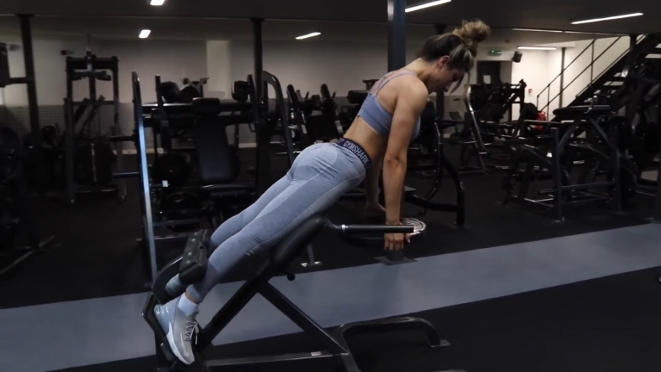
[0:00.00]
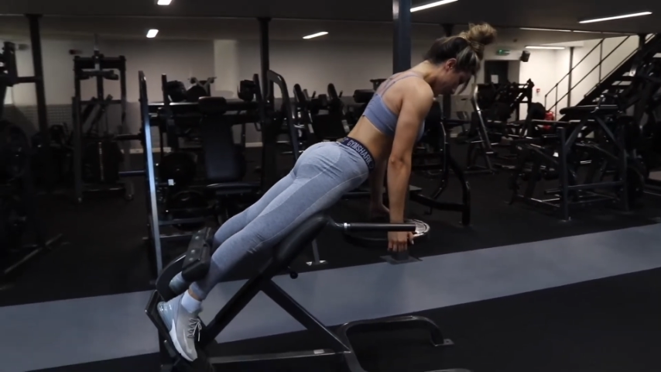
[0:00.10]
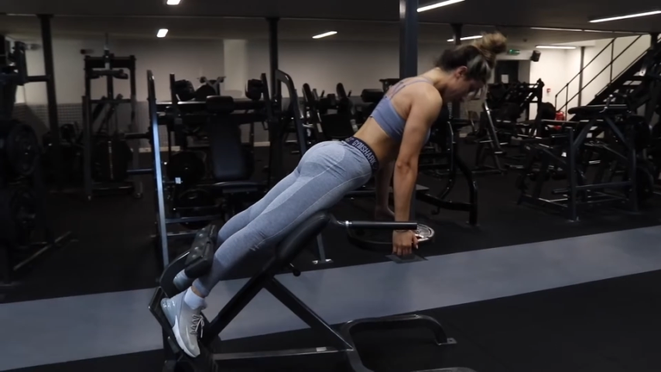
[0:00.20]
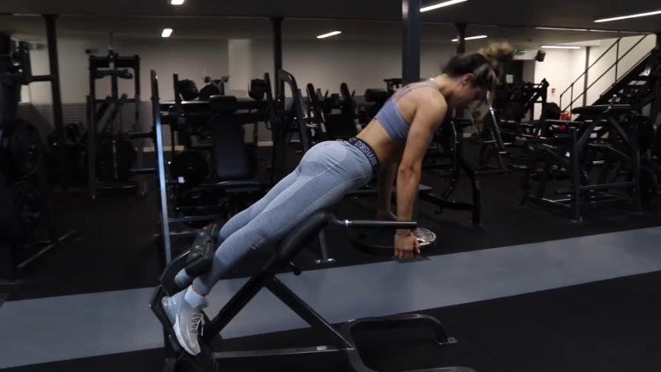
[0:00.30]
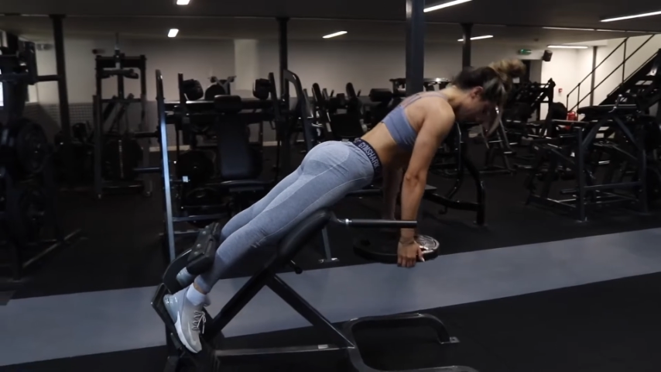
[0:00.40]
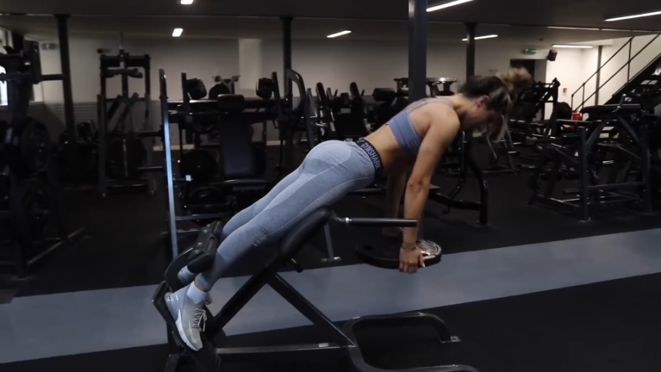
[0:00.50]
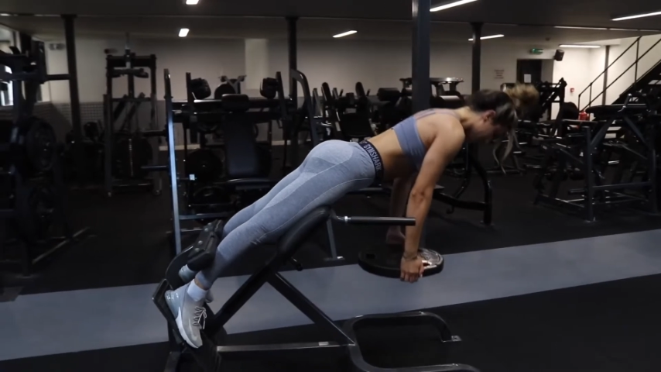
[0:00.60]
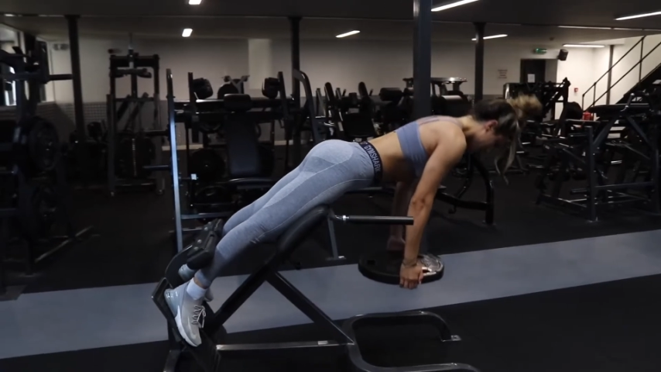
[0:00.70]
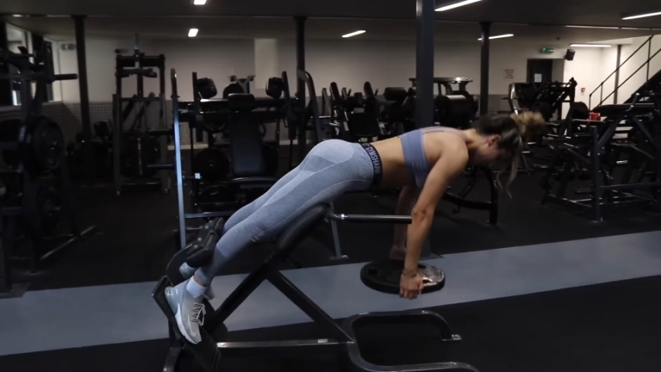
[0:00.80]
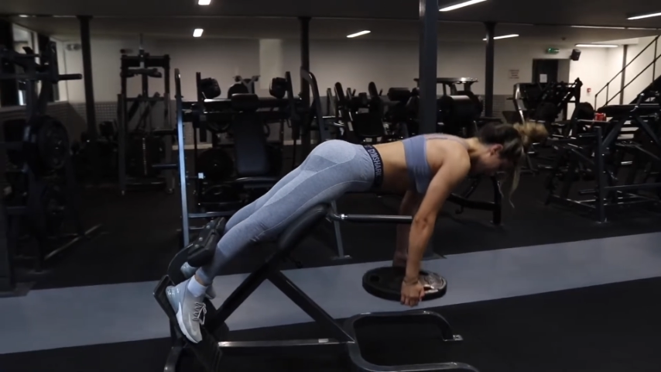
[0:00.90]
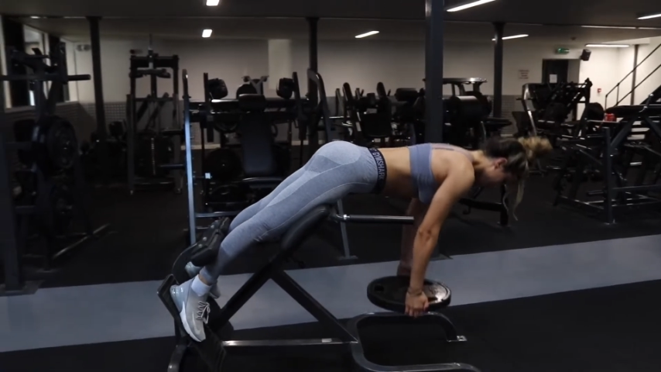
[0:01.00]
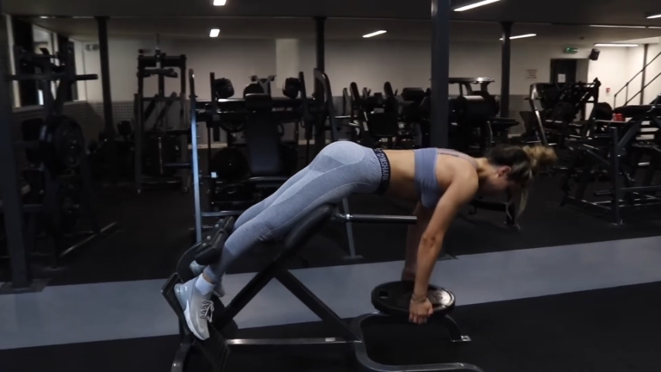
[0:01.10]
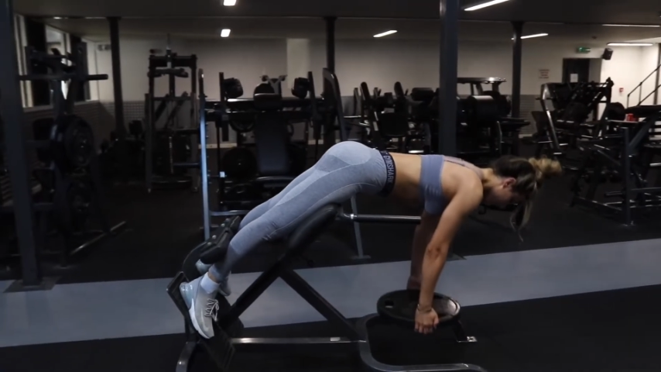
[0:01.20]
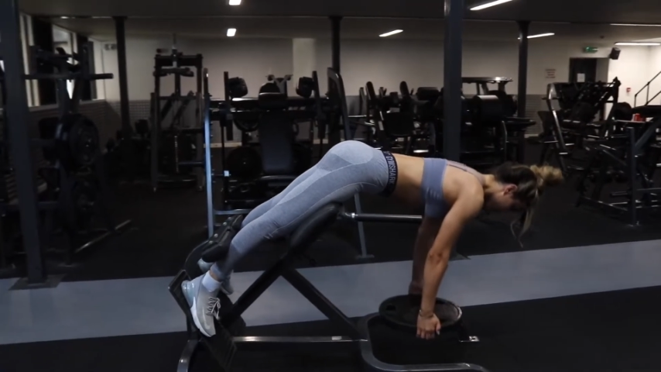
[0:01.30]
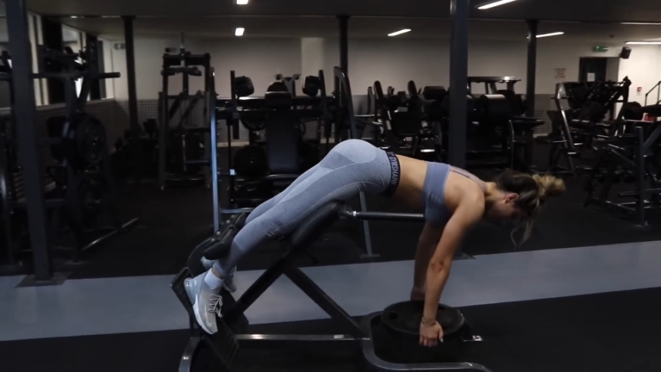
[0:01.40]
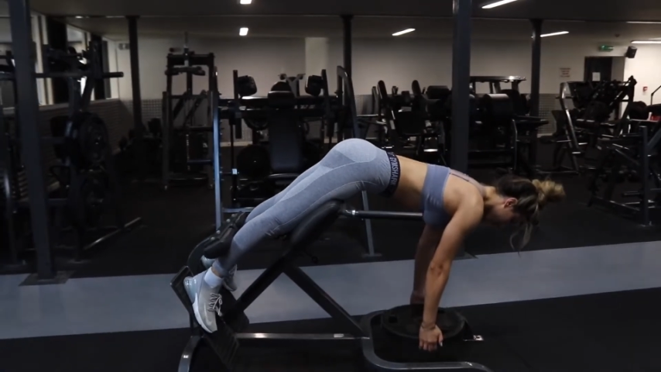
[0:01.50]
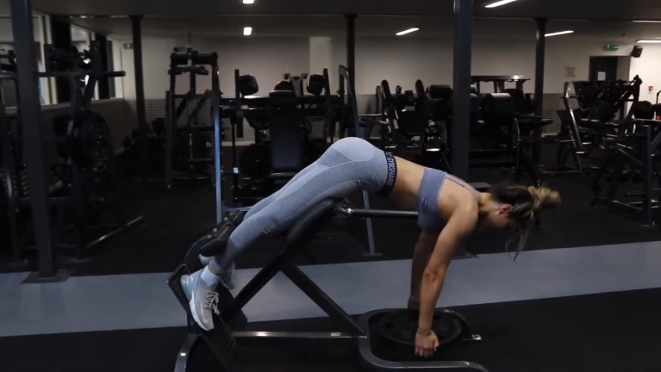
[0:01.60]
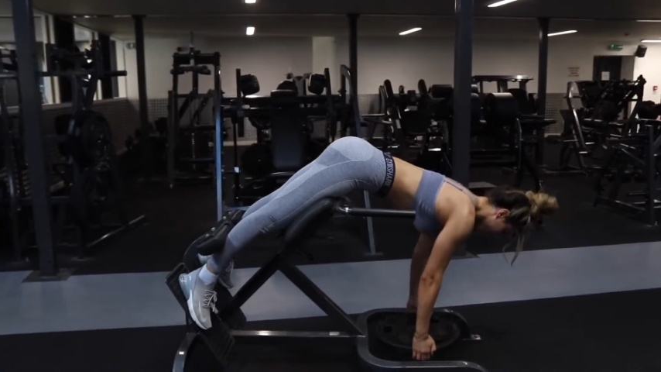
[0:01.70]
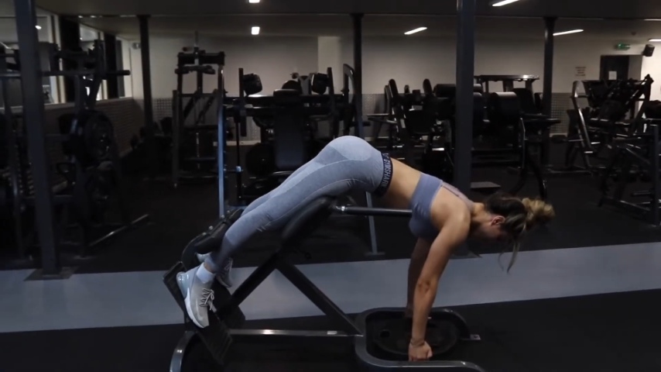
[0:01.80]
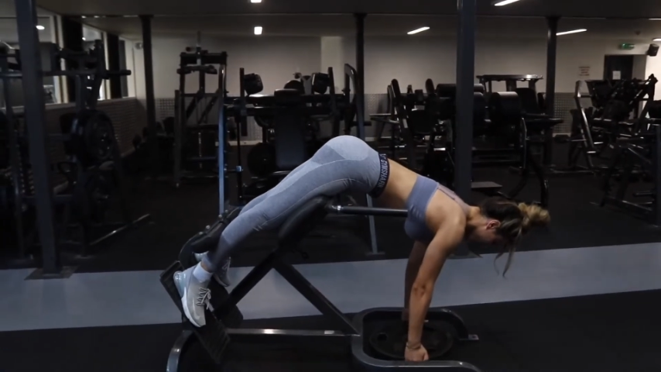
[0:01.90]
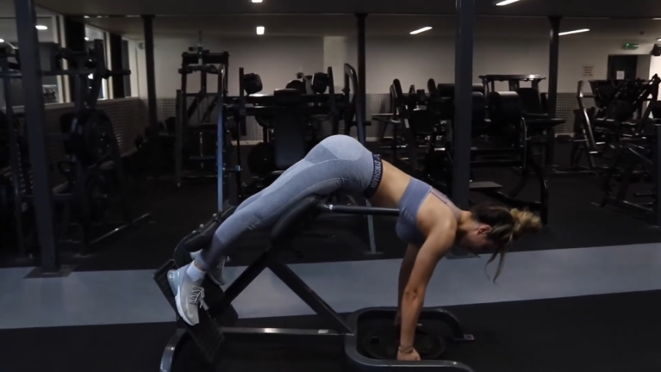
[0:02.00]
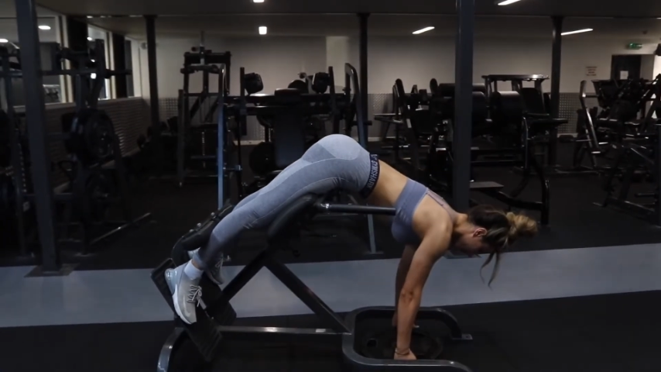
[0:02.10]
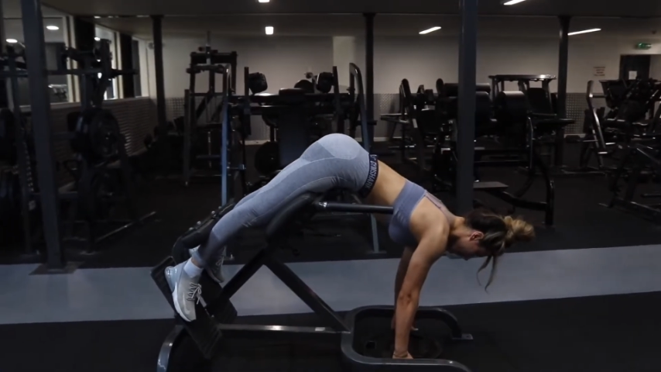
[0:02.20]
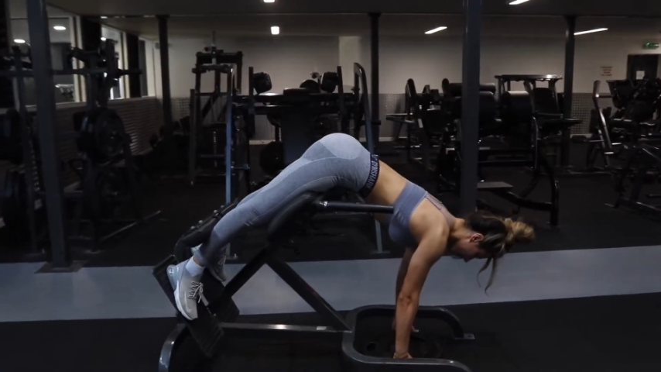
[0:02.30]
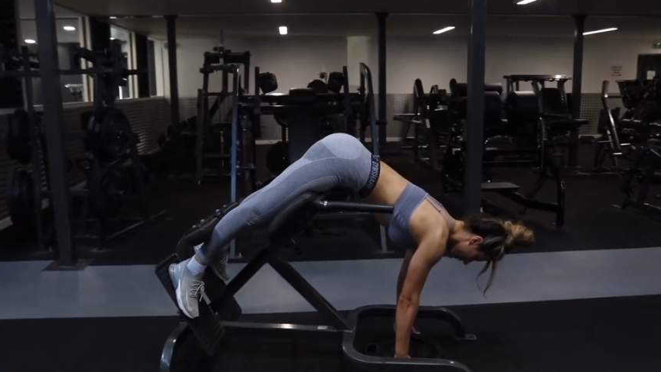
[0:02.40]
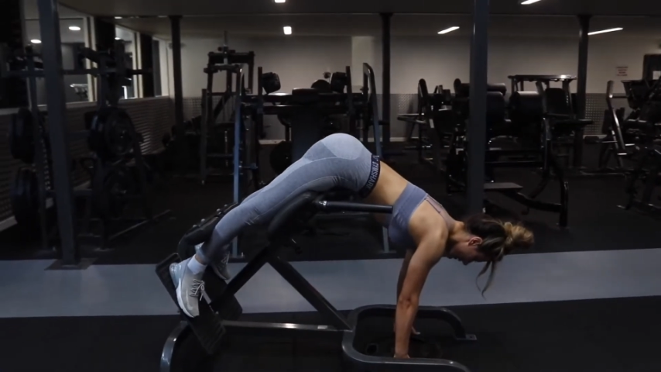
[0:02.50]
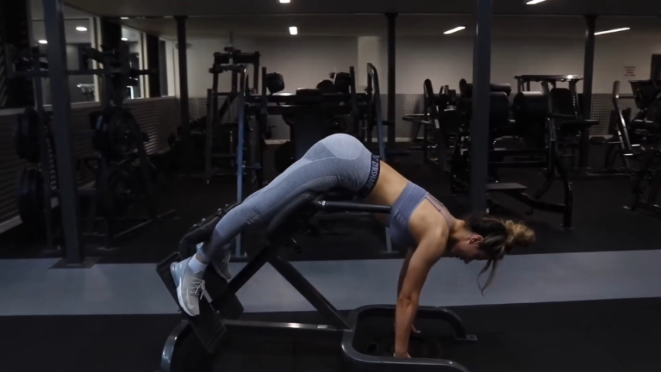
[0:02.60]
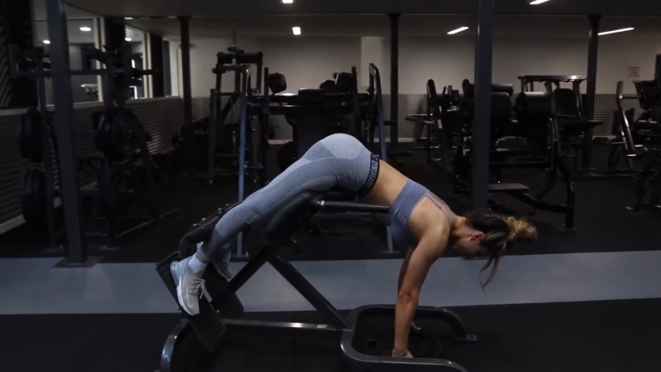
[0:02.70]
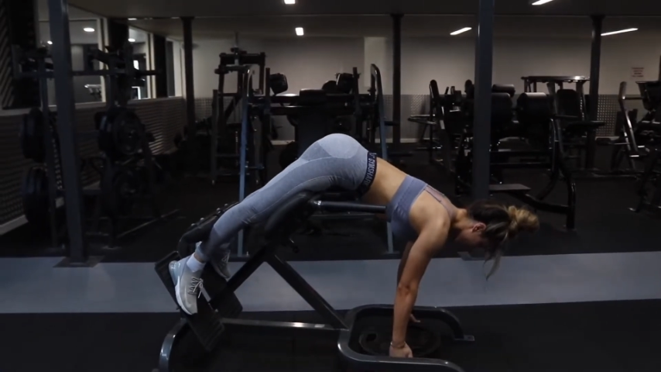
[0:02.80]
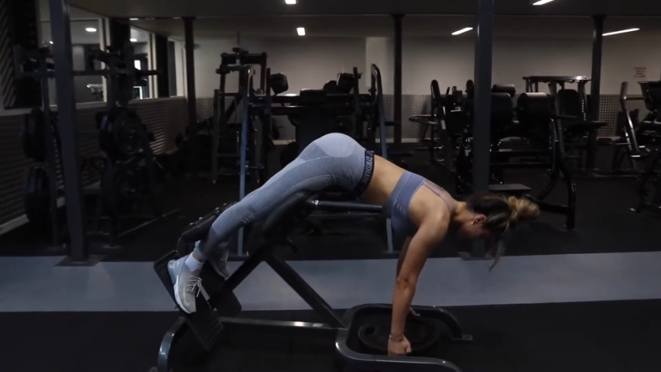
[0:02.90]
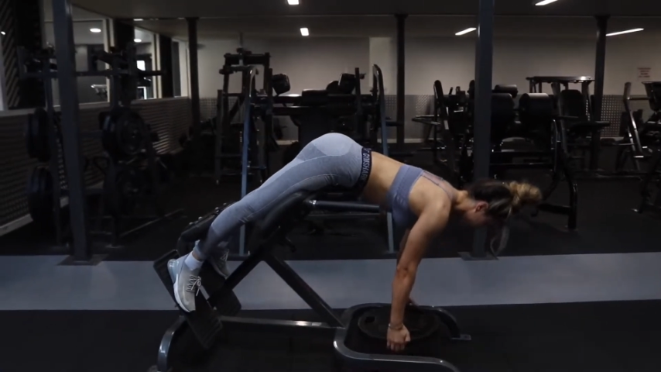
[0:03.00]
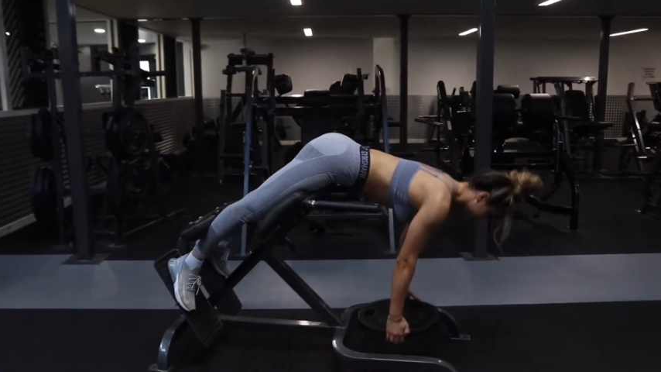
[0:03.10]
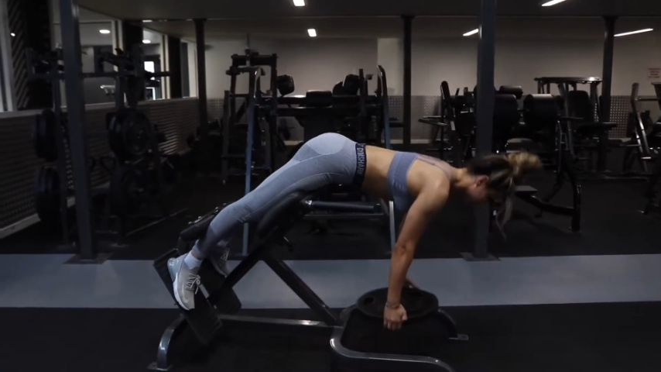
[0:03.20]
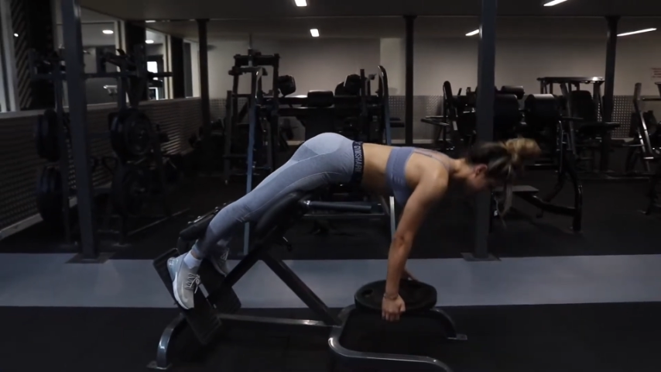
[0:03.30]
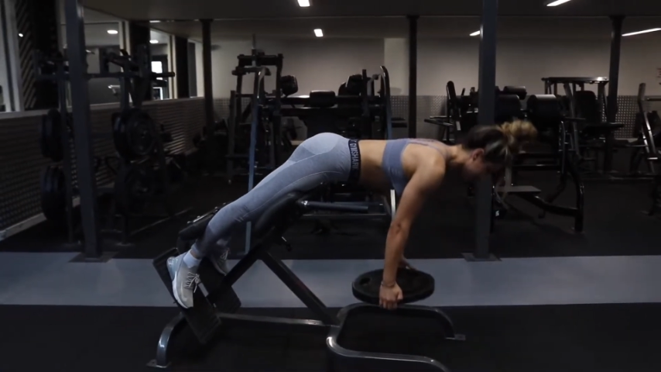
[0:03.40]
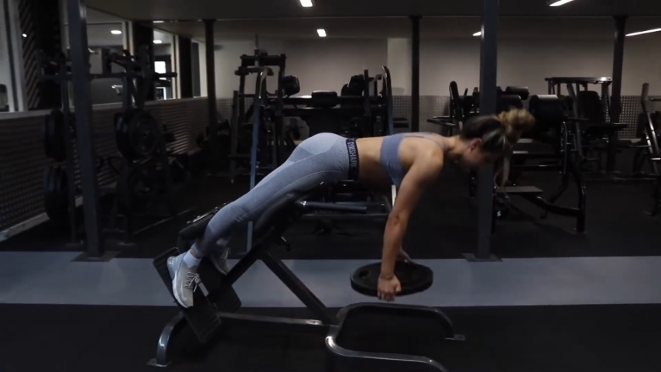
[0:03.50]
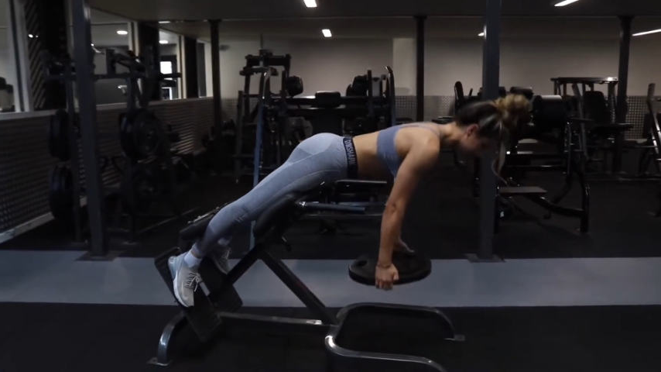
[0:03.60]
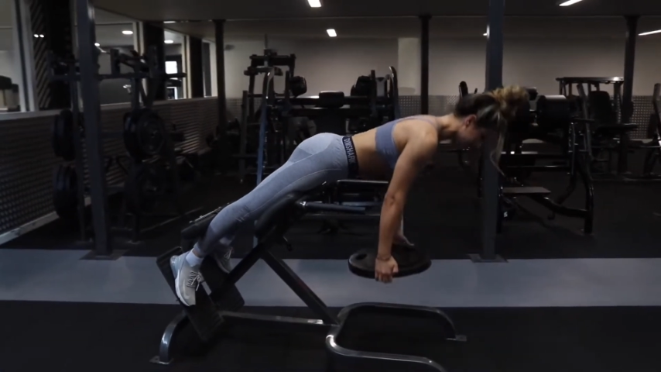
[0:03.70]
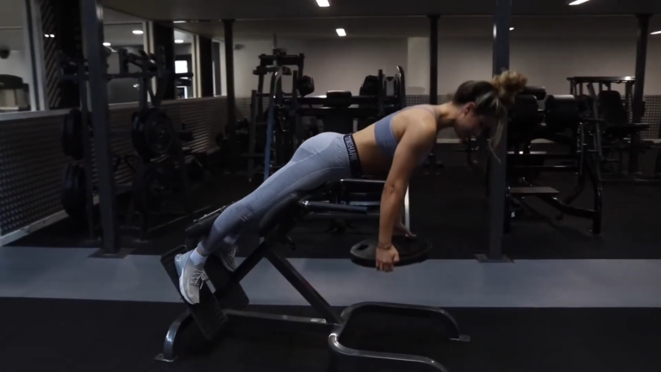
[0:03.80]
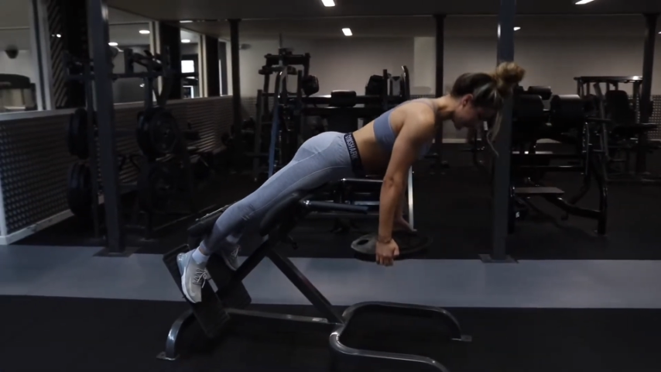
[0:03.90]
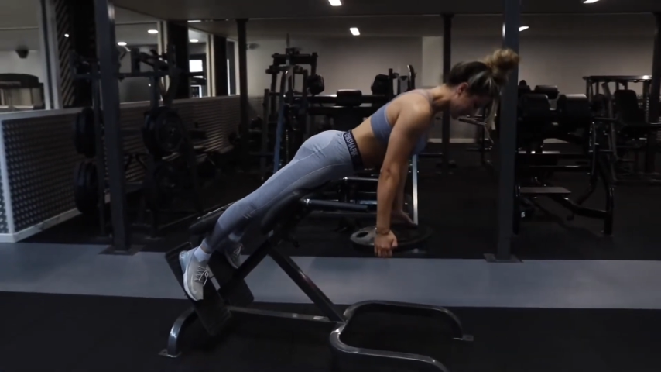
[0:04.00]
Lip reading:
(no speaker visible)